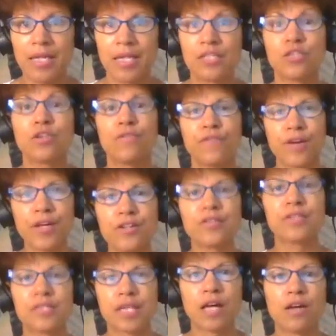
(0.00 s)
And so you find
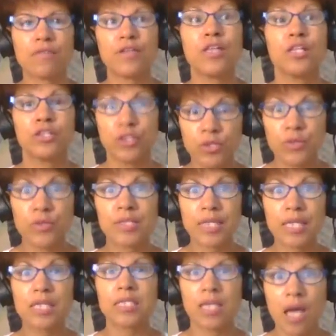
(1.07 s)
yourself
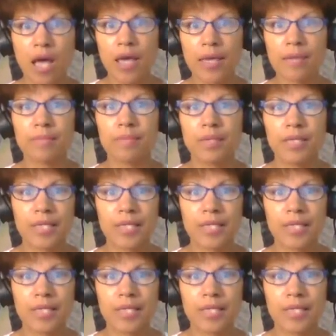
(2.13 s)
losing time.